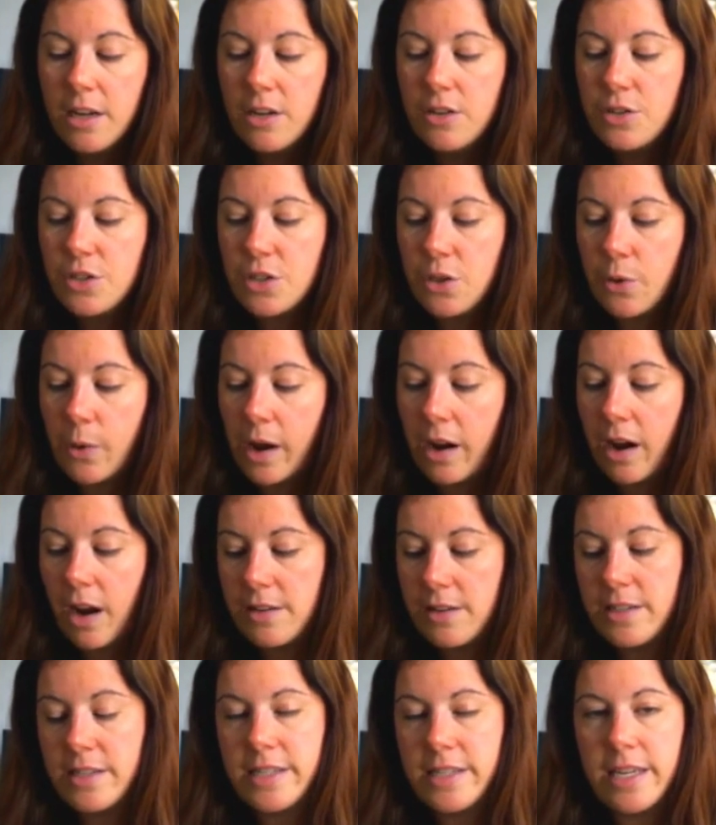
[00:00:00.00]
so I
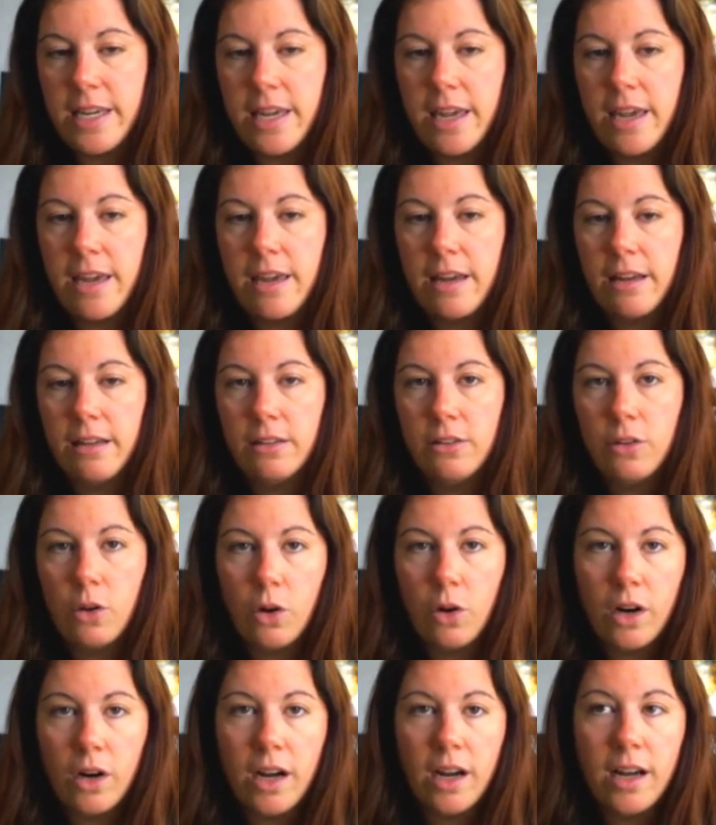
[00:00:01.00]
got to see
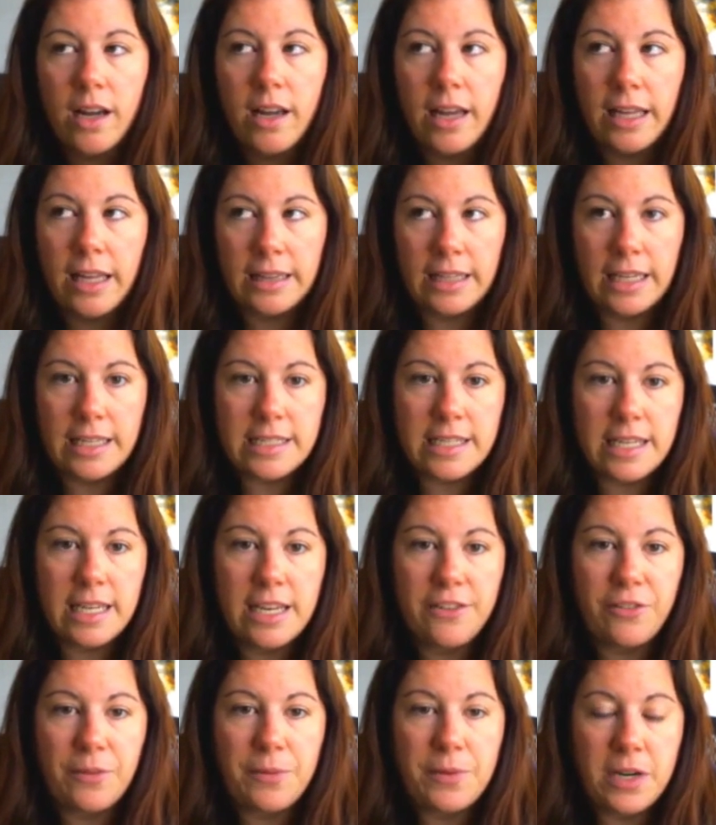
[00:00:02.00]
Laura and
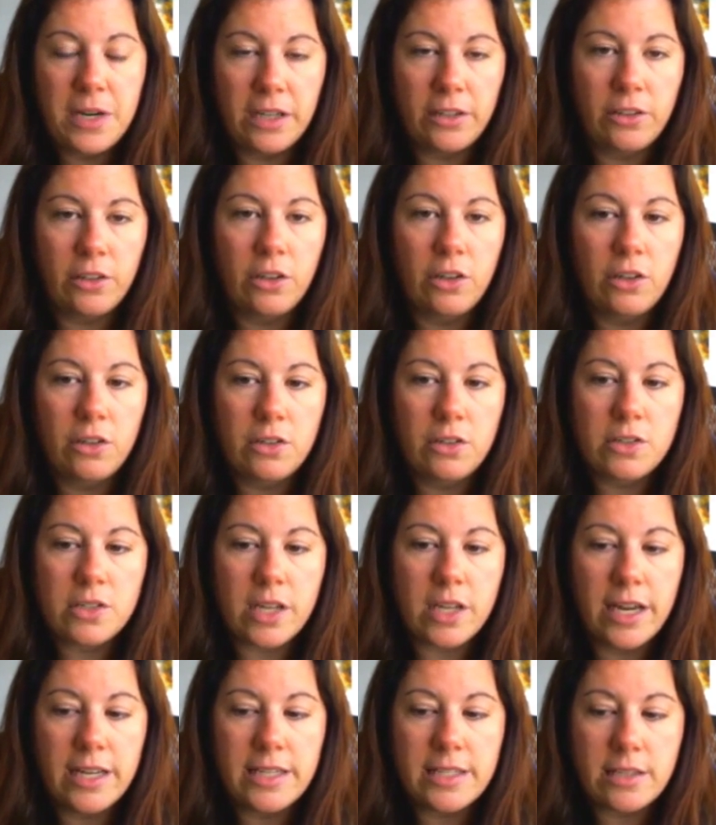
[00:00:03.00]
Leslie from the Knit Girls.
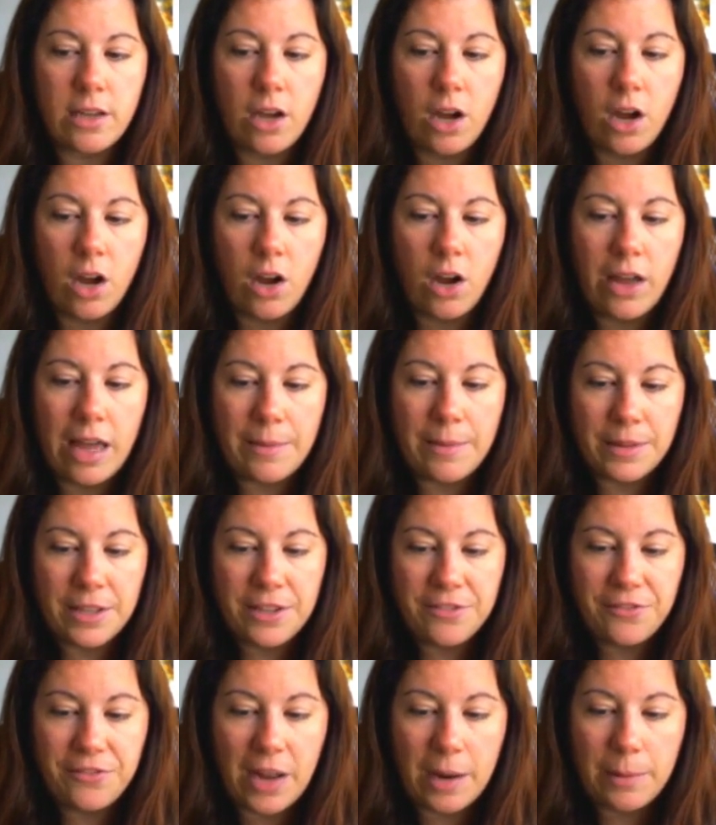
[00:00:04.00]
I saw Emily
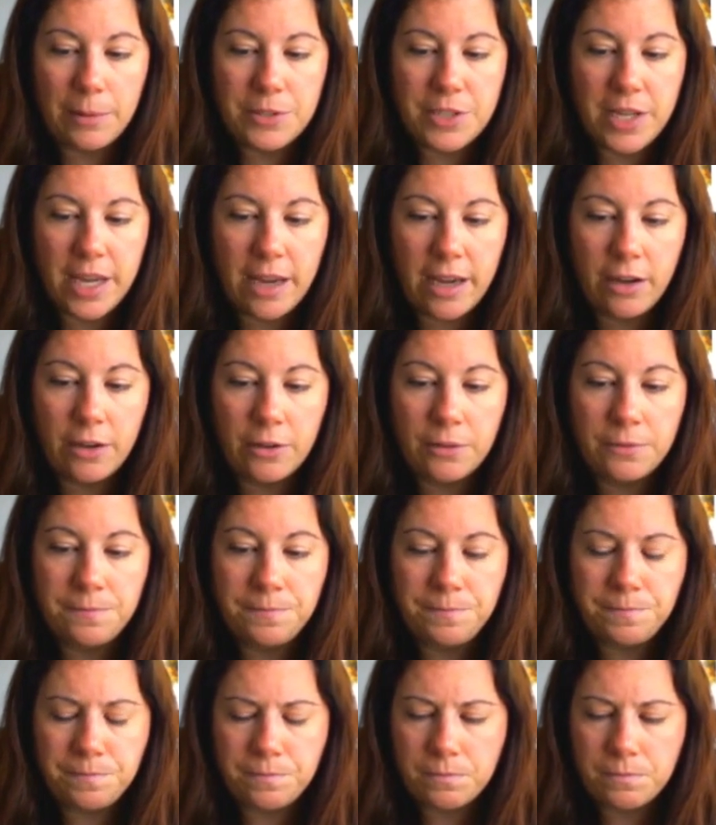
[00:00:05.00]
of Fibertown,